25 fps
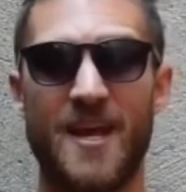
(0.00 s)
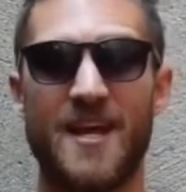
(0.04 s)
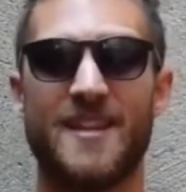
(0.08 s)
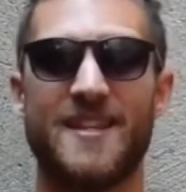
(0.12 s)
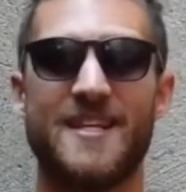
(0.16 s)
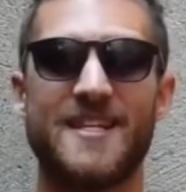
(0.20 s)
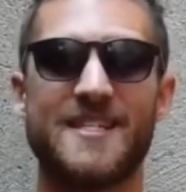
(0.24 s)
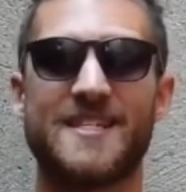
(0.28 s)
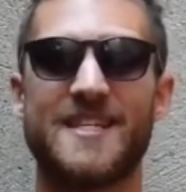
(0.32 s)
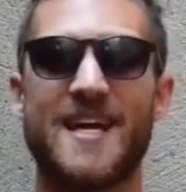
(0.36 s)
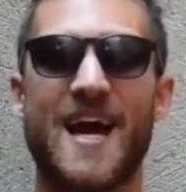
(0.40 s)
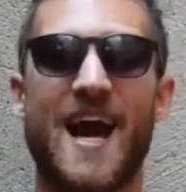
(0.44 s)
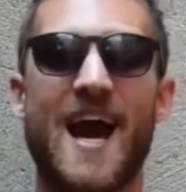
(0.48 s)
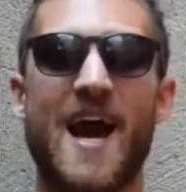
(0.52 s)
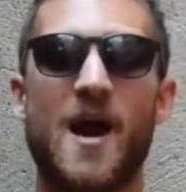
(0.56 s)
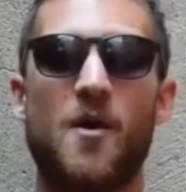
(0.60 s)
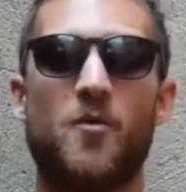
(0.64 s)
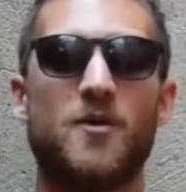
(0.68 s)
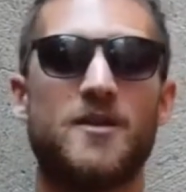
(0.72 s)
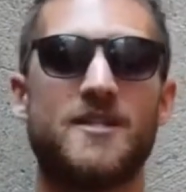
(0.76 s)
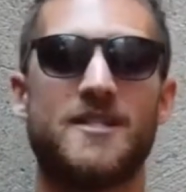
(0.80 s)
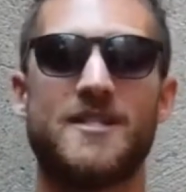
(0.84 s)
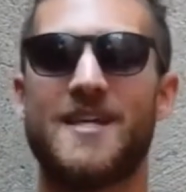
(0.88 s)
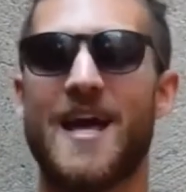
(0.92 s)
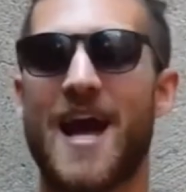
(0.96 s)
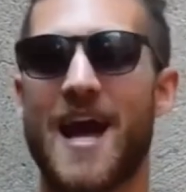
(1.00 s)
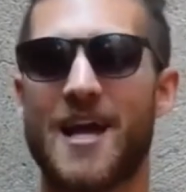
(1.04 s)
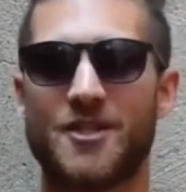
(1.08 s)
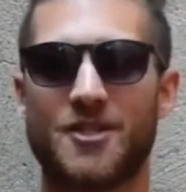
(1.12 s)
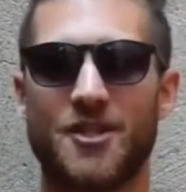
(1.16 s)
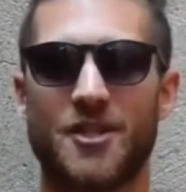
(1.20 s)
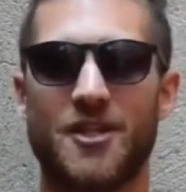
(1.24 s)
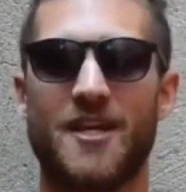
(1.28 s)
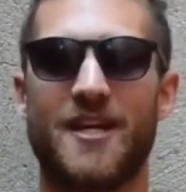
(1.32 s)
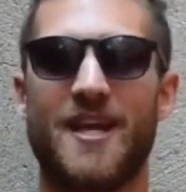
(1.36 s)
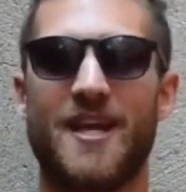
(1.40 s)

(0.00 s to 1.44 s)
This guy was naturally